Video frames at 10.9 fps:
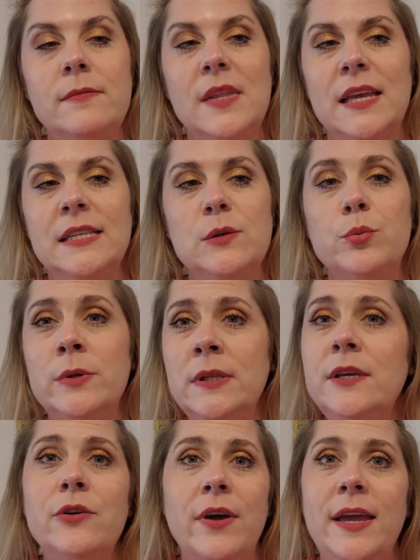It's a really
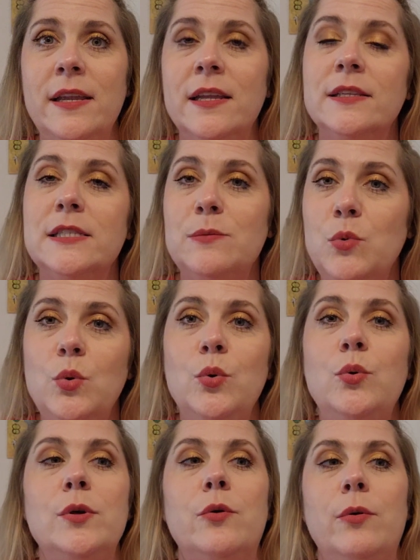great,
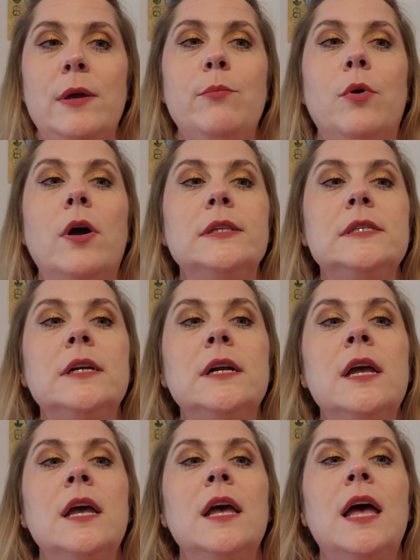smooth cream bronzer.
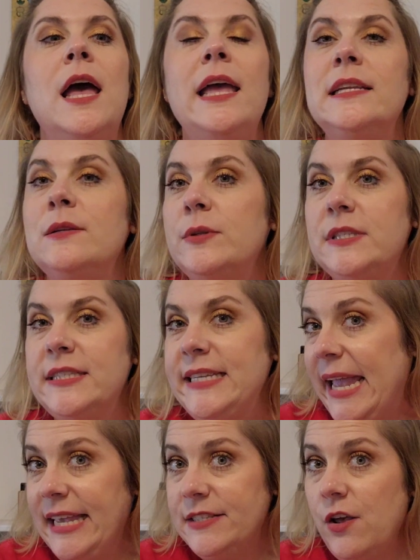It
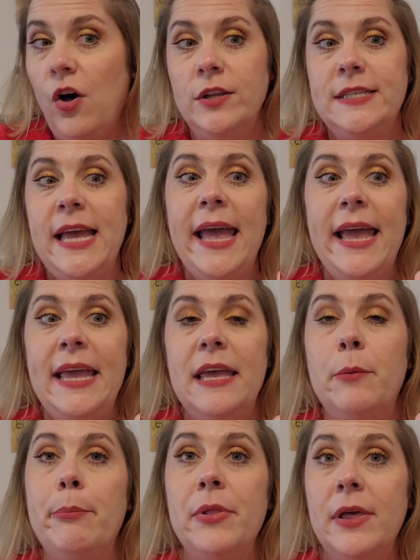stays all day,
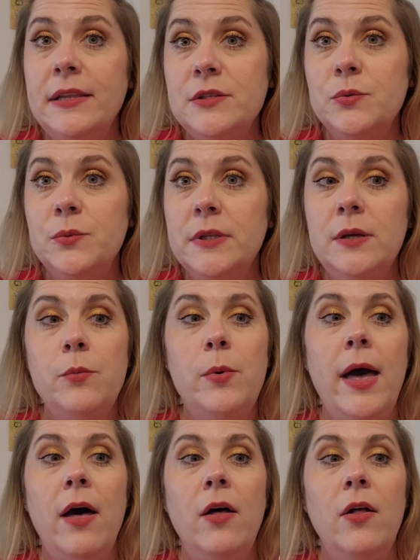it blends really
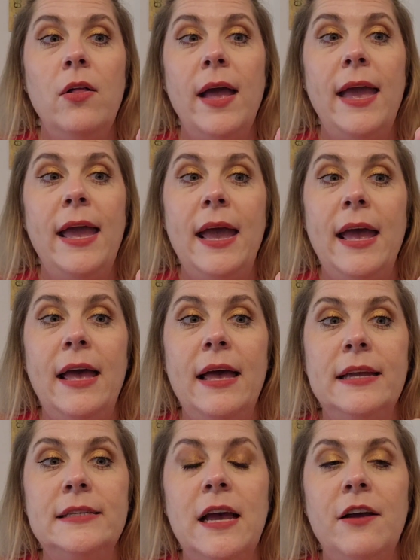well,
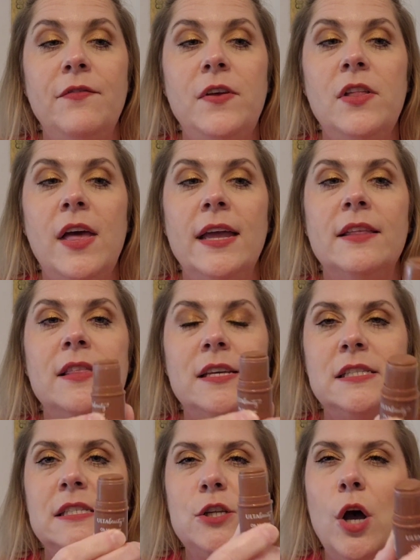and I feel like
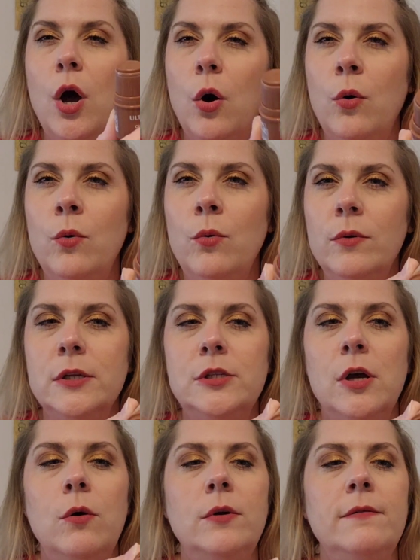this tone, the
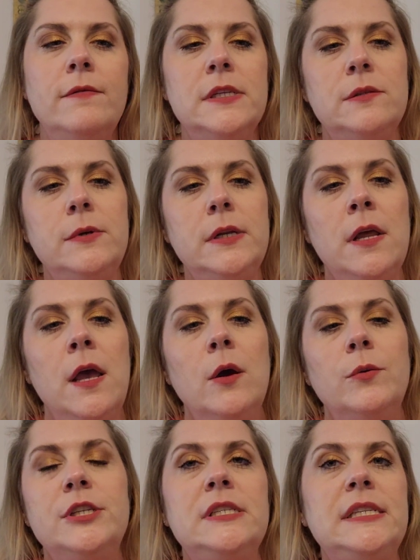tone of this one,
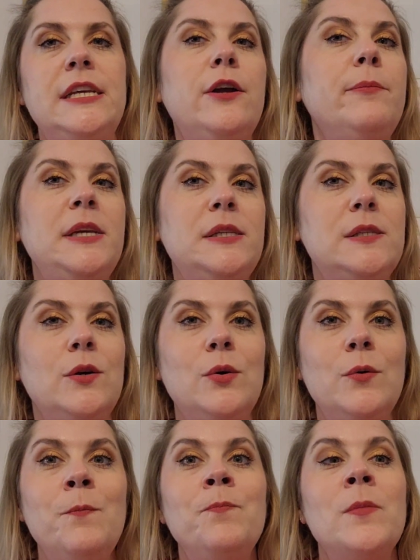which is
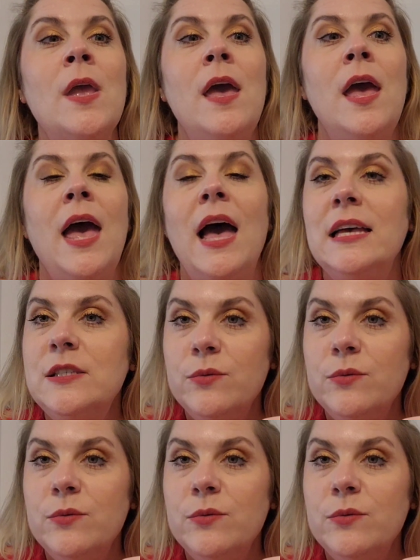Tiramisu, has a